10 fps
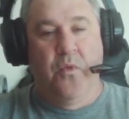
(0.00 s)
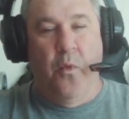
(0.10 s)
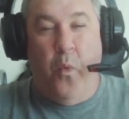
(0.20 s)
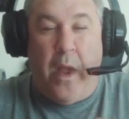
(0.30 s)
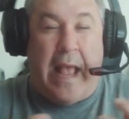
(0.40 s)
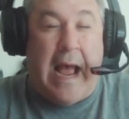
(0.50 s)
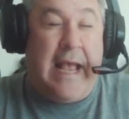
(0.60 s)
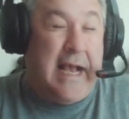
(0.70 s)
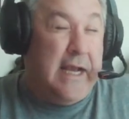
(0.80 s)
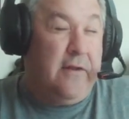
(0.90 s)
the way I
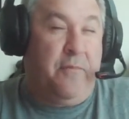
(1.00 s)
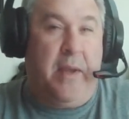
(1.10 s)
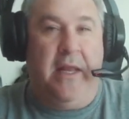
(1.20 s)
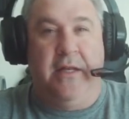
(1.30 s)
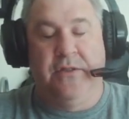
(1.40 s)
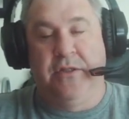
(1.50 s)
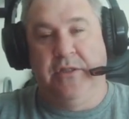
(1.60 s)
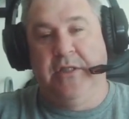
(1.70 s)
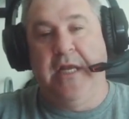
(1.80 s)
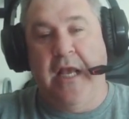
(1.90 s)
kind of paint is to
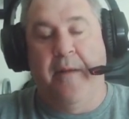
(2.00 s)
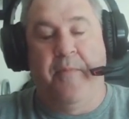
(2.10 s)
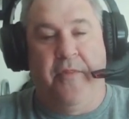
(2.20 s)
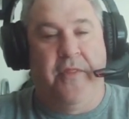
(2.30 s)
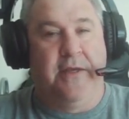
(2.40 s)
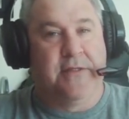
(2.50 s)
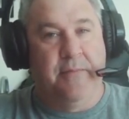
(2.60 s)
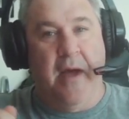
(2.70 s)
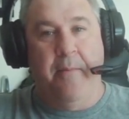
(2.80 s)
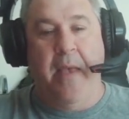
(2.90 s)
sneak up on things. I'm
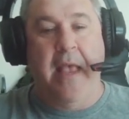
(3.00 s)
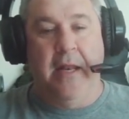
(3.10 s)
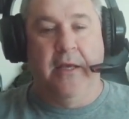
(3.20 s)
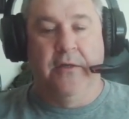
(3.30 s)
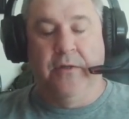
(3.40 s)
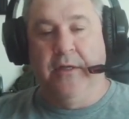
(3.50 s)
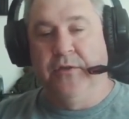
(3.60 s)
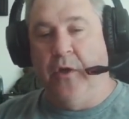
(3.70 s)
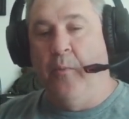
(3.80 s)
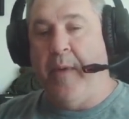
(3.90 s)
not painting
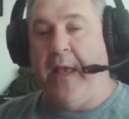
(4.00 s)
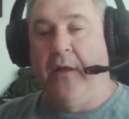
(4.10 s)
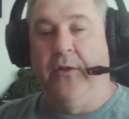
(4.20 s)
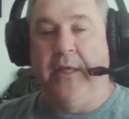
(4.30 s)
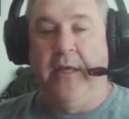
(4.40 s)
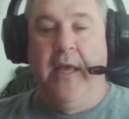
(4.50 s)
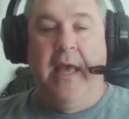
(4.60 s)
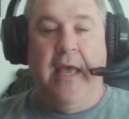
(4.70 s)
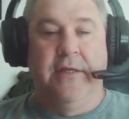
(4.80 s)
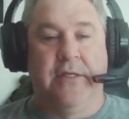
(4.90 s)
as opaquely
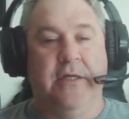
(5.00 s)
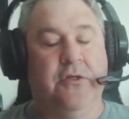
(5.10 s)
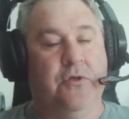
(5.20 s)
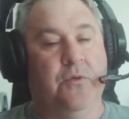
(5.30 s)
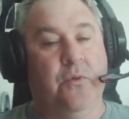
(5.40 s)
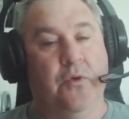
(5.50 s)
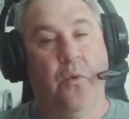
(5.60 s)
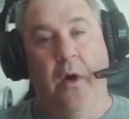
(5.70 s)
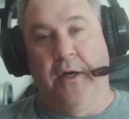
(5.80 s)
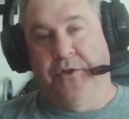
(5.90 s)
as I do with
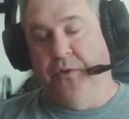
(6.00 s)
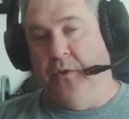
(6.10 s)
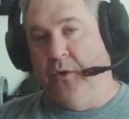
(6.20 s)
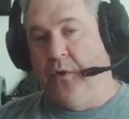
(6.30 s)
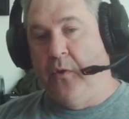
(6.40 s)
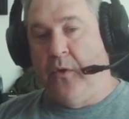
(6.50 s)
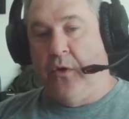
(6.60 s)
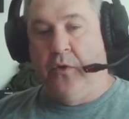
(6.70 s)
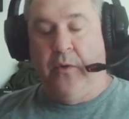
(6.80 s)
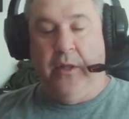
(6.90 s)
gouache or
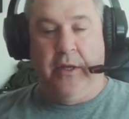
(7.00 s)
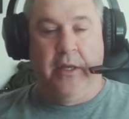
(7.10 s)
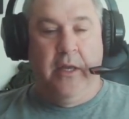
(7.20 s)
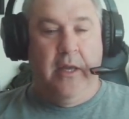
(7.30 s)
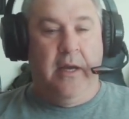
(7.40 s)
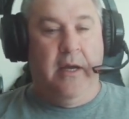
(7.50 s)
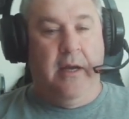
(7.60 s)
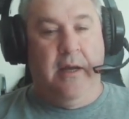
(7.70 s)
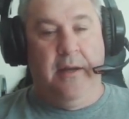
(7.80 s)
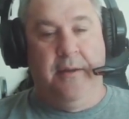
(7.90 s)
acrylic.
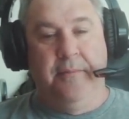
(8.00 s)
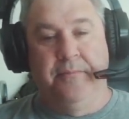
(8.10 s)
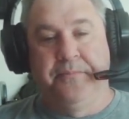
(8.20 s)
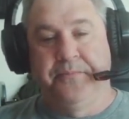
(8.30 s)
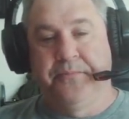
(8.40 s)
Um,